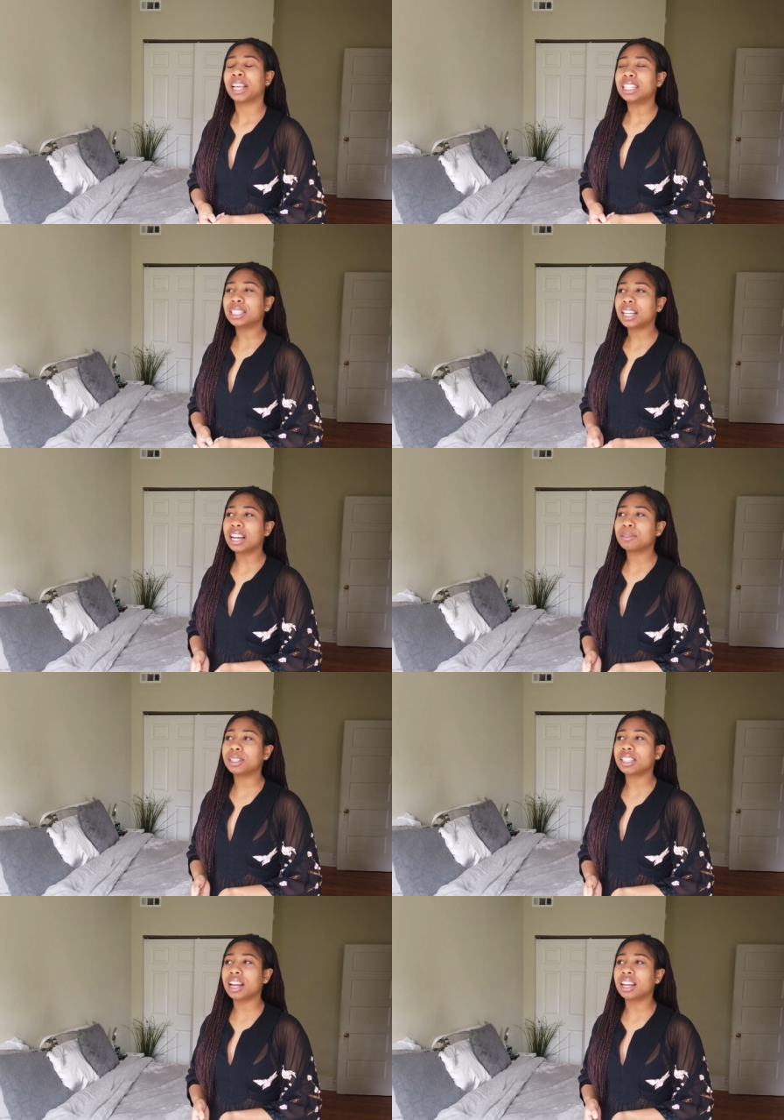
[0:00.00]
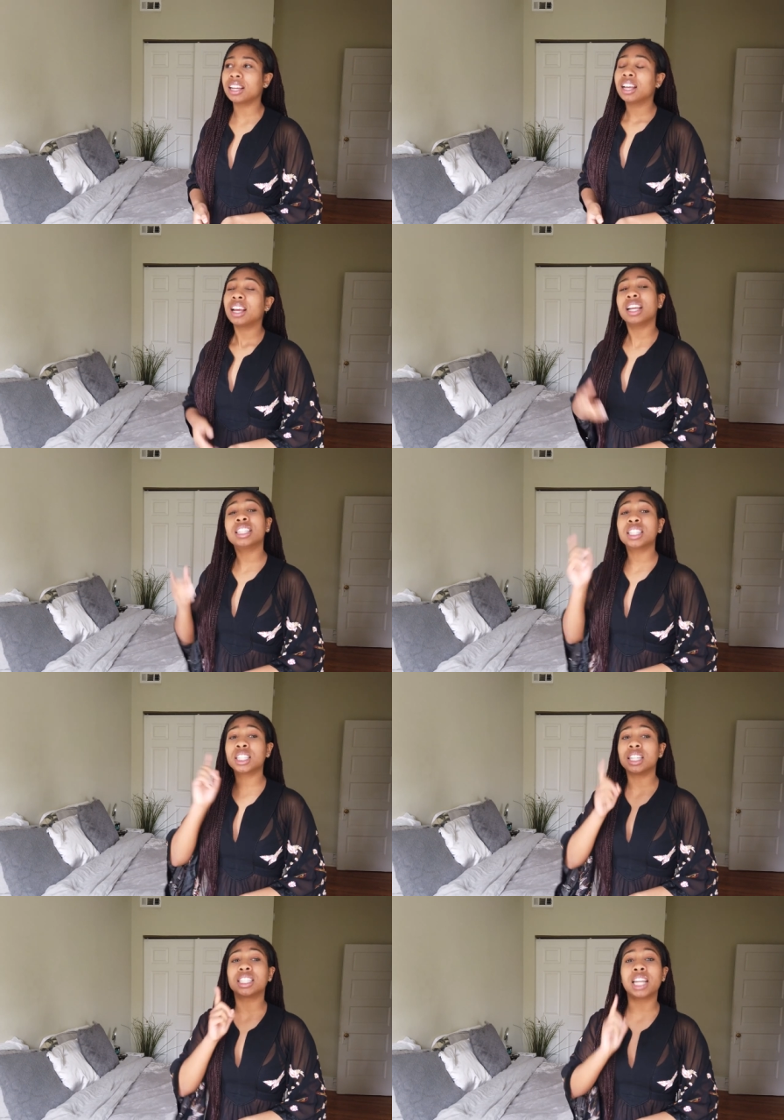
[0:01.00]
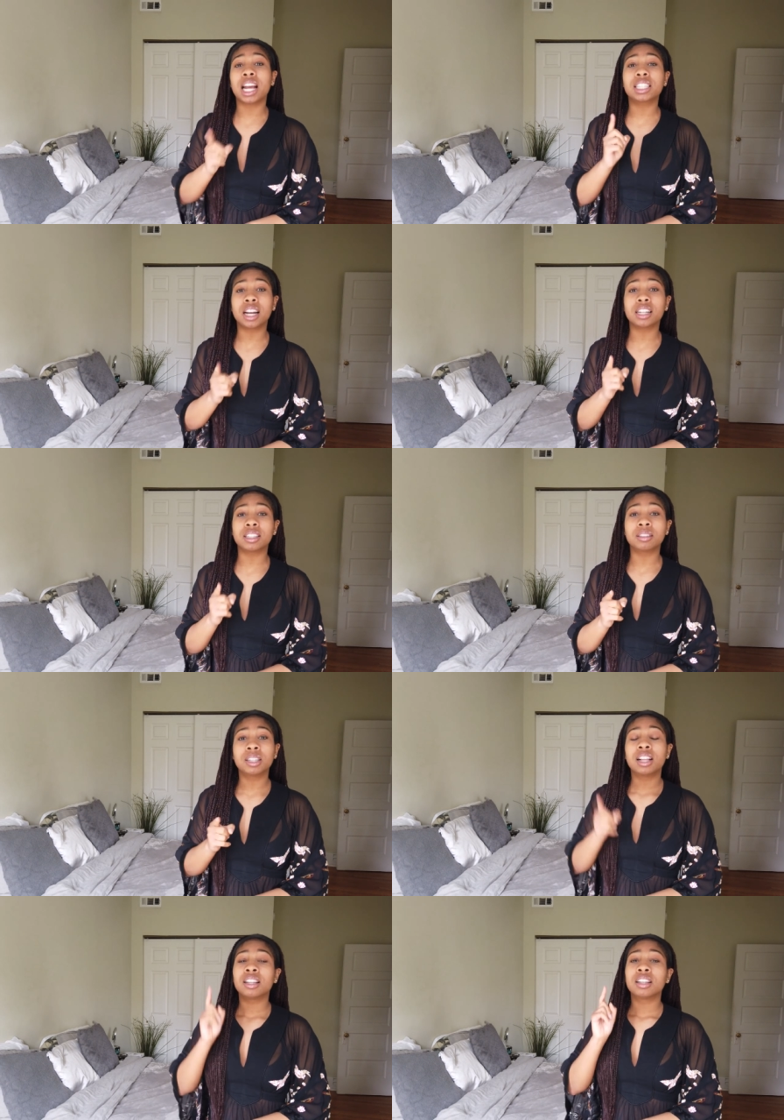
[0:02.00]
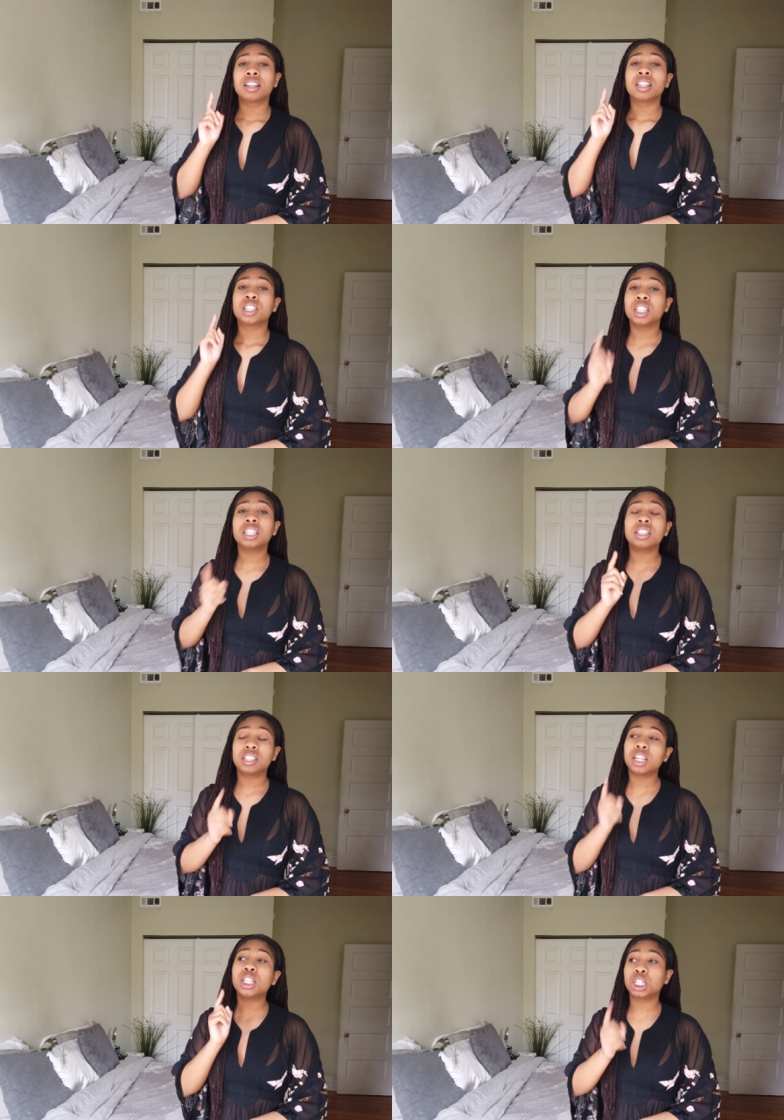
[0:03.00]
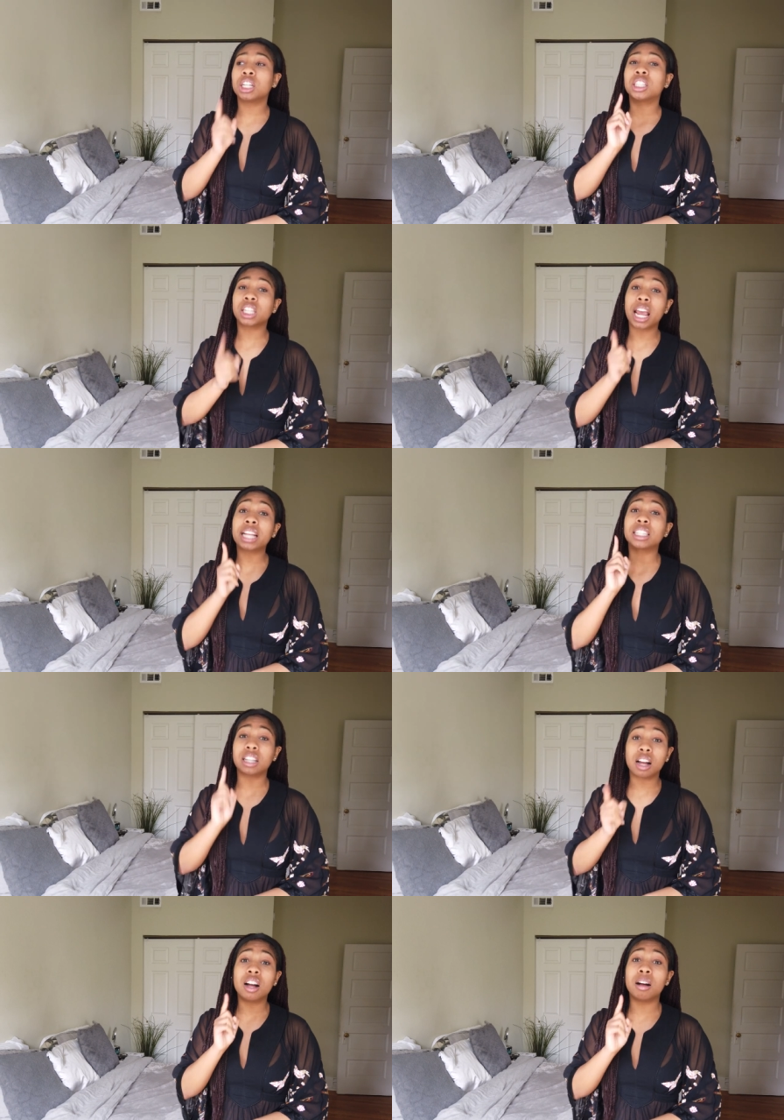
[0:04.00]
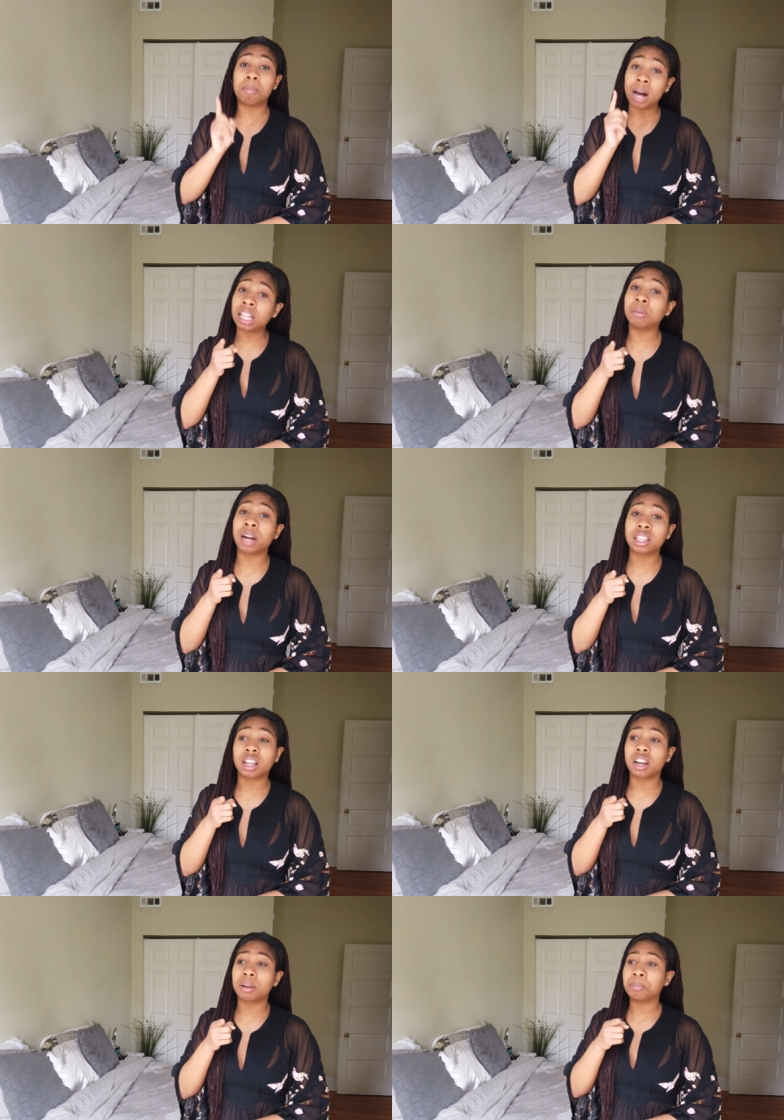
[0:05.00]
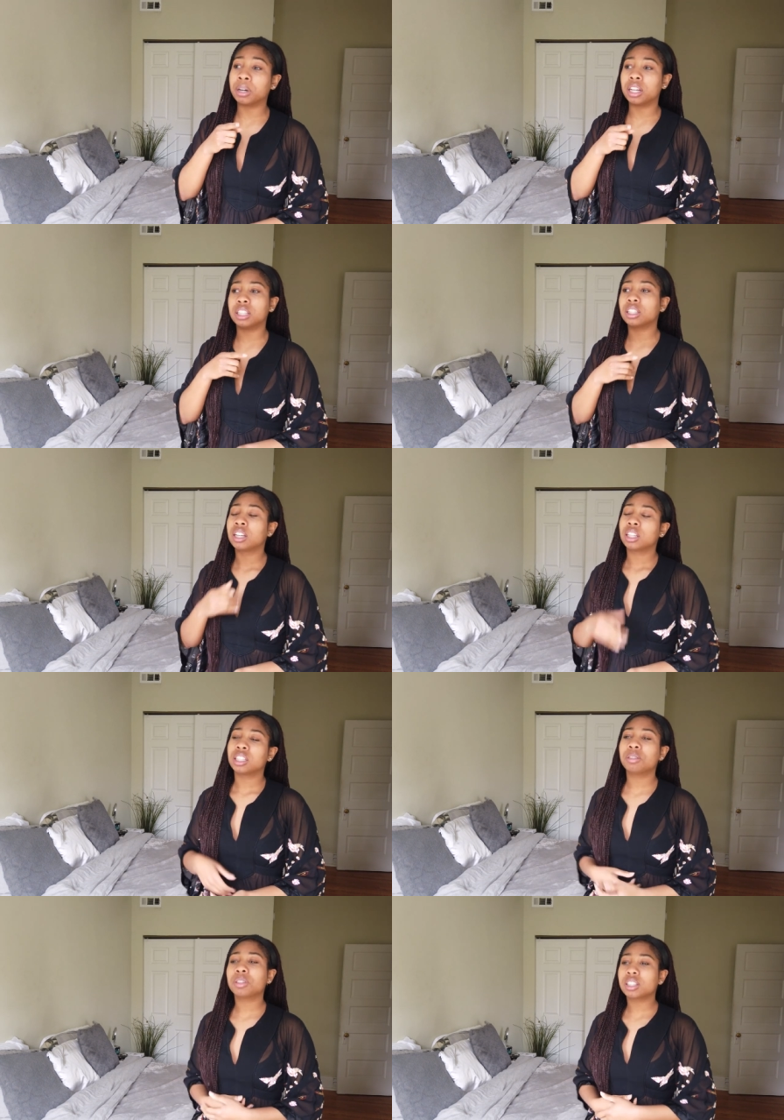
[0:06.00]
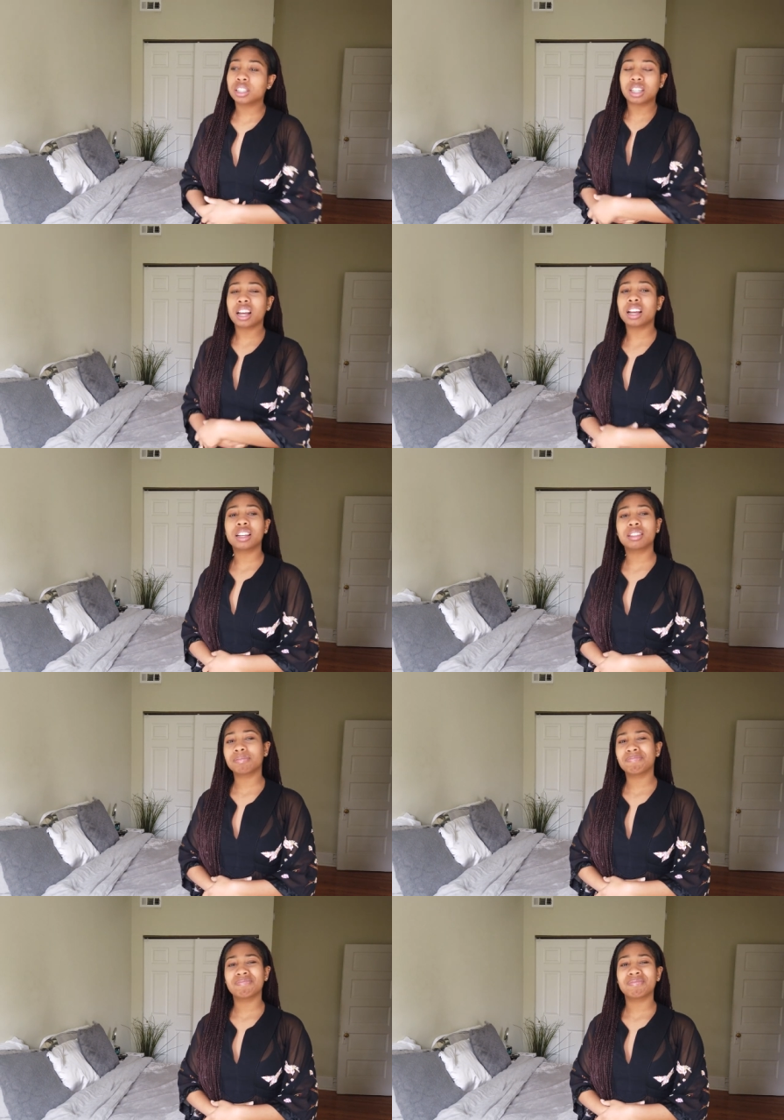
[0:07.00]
Issa kind of was like, Issa should have checked her. She she should have checked um Molly right there, but she was just like,